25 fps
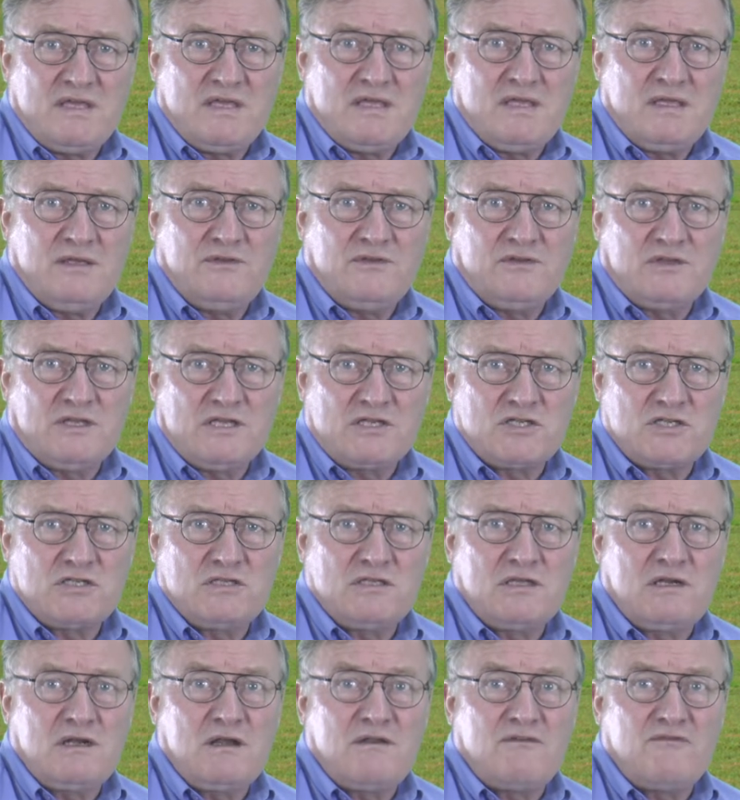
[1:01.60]

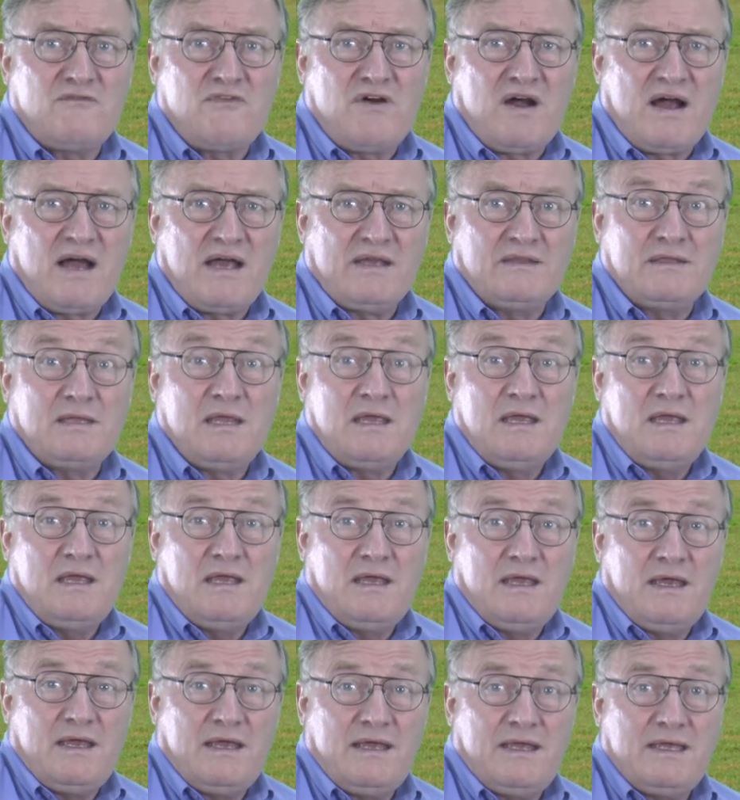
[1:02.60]
International Vine
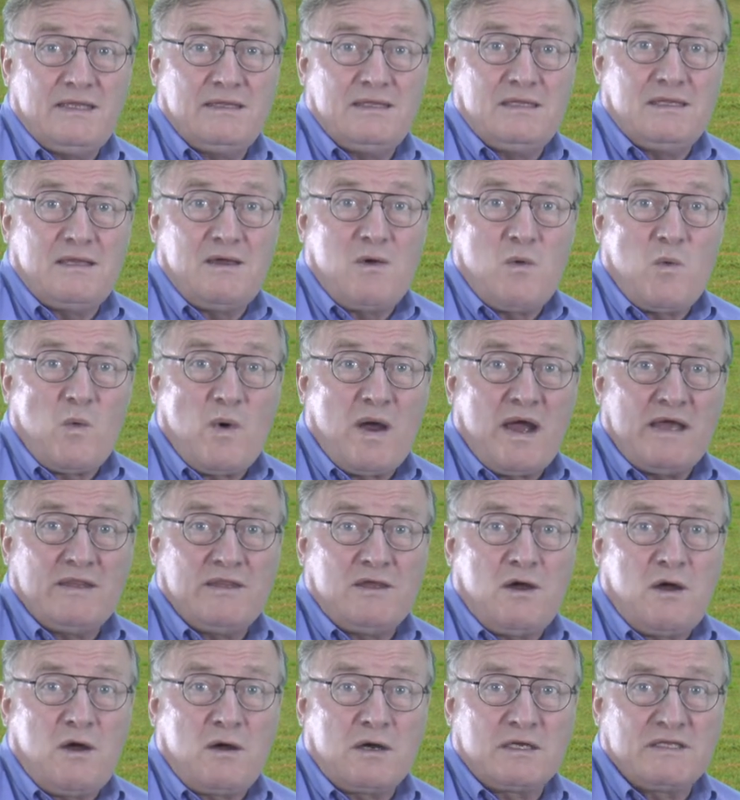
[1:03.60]
and Wine
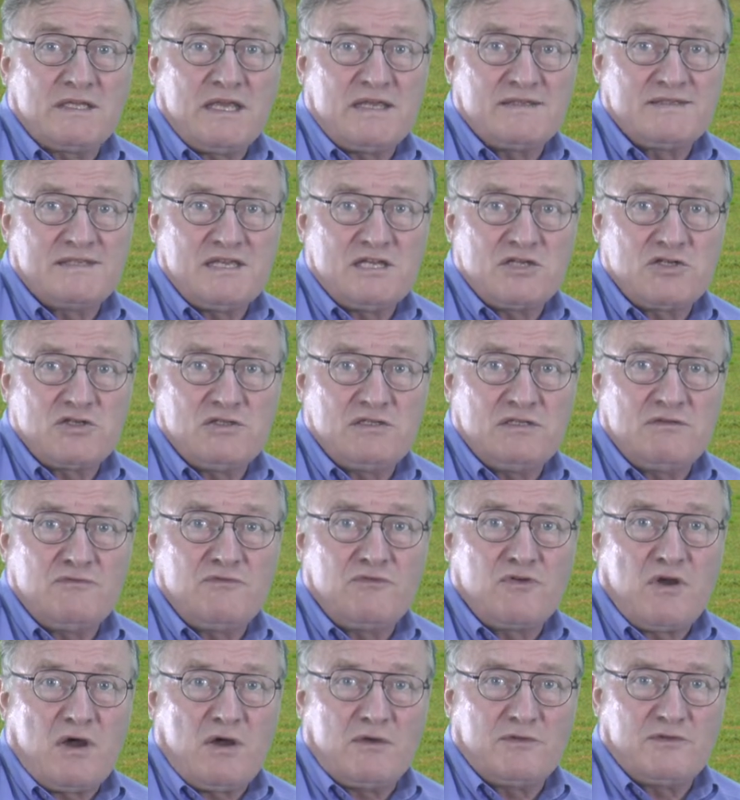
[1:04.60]
Organization in
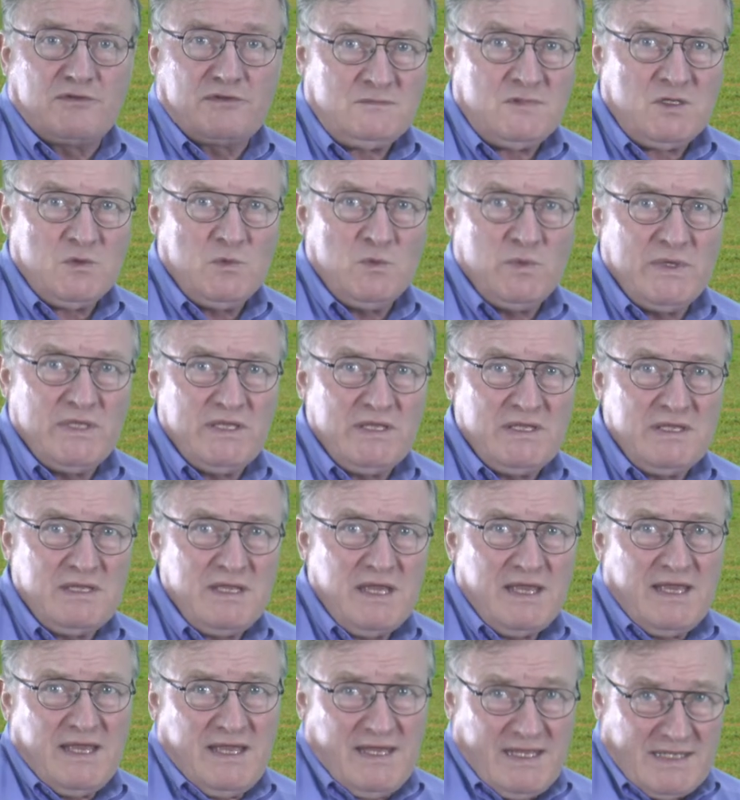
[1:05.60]
France.
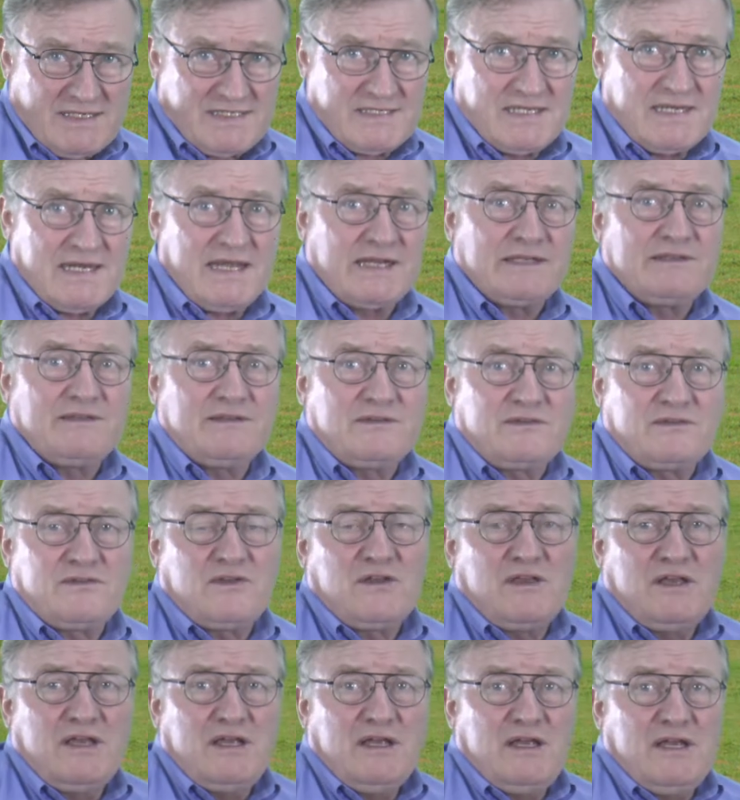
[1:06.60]
We selected
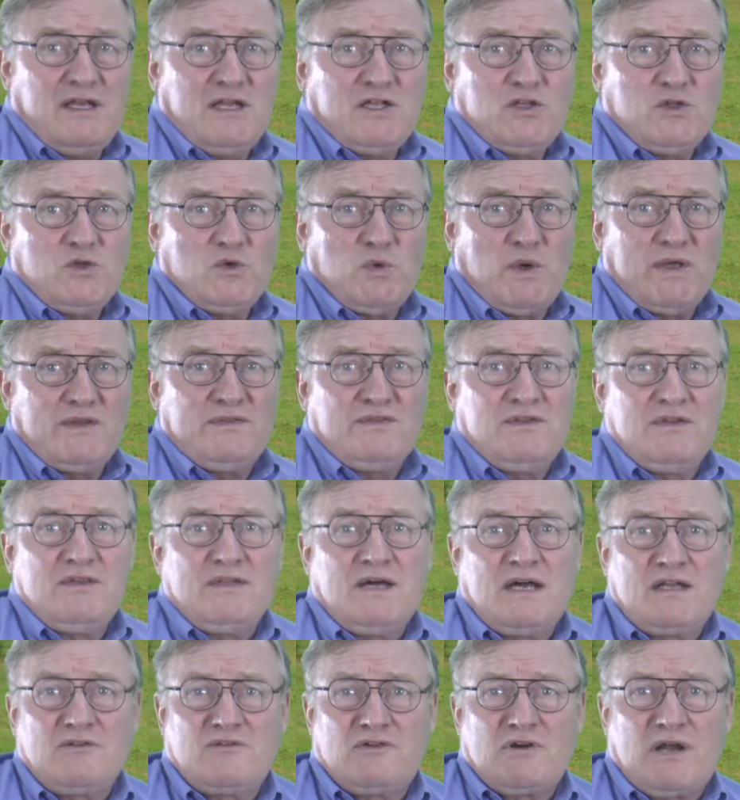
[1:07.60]

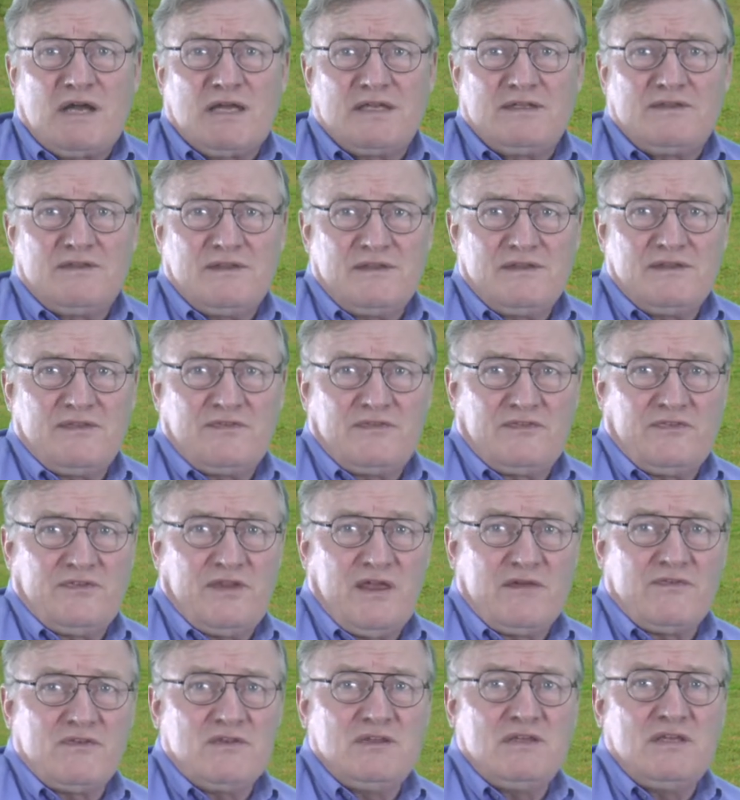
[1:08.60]
29 varieties,
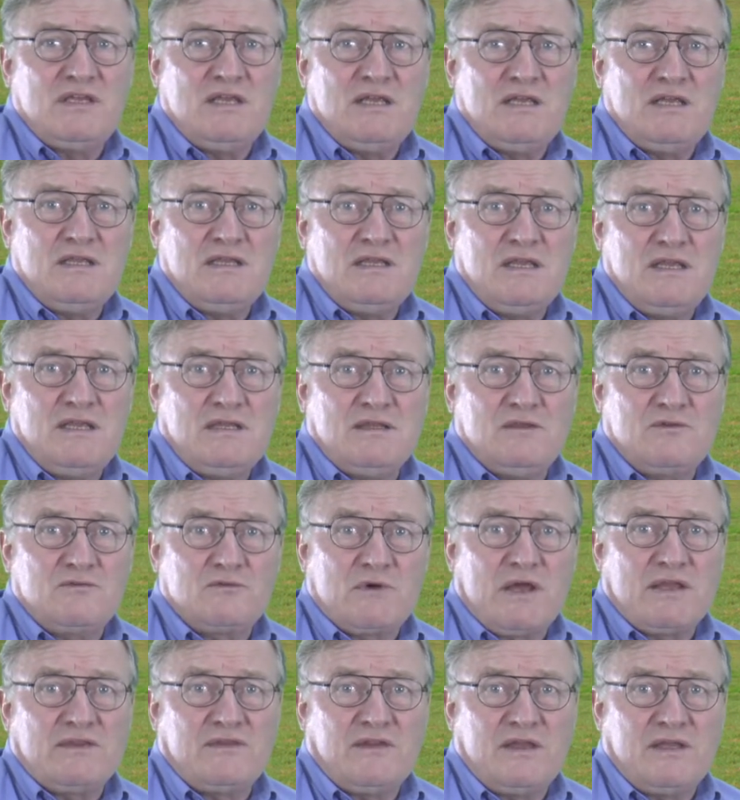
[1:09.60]
17 in
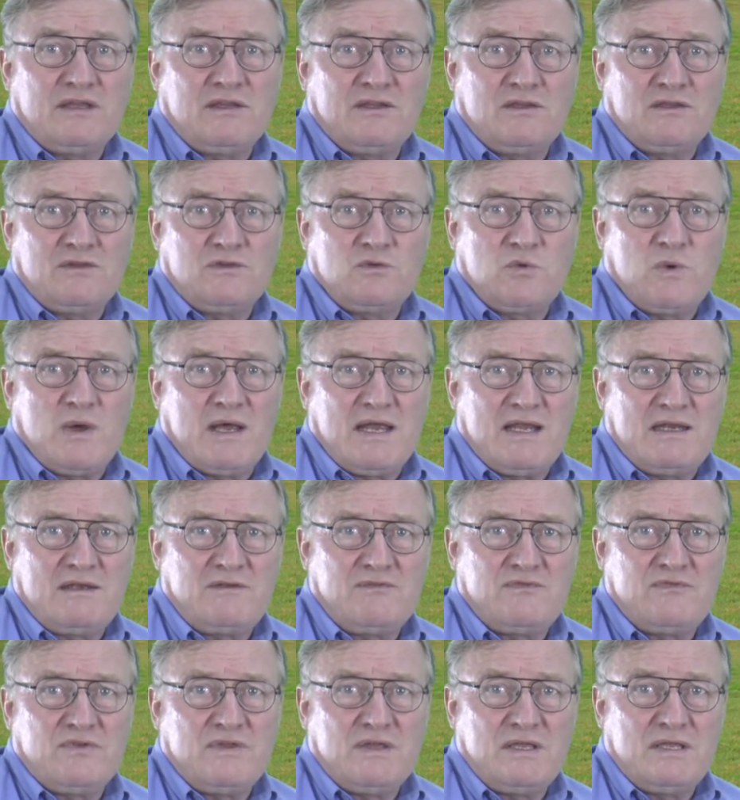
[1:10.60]
red and
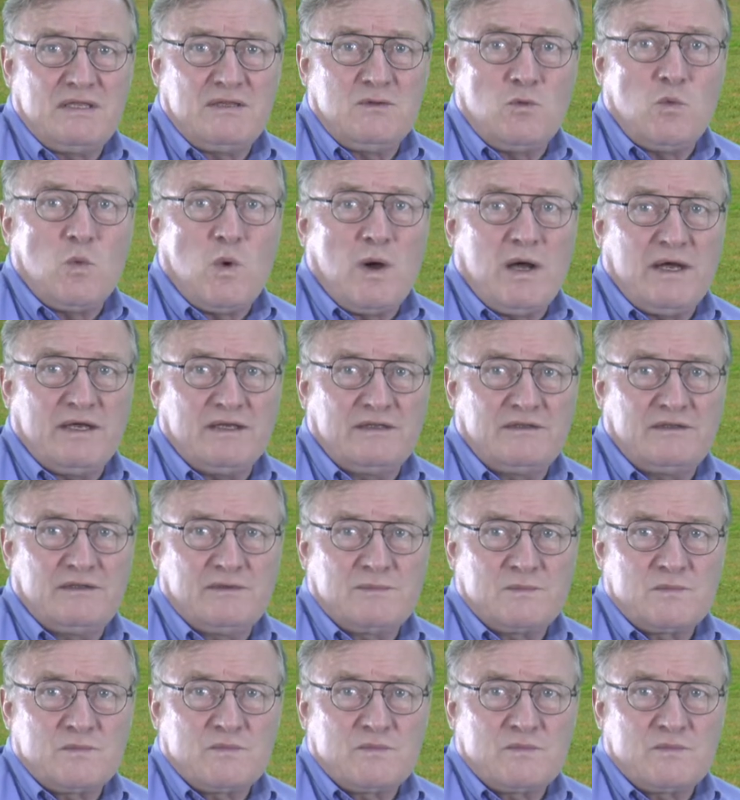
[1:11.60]
12 in white.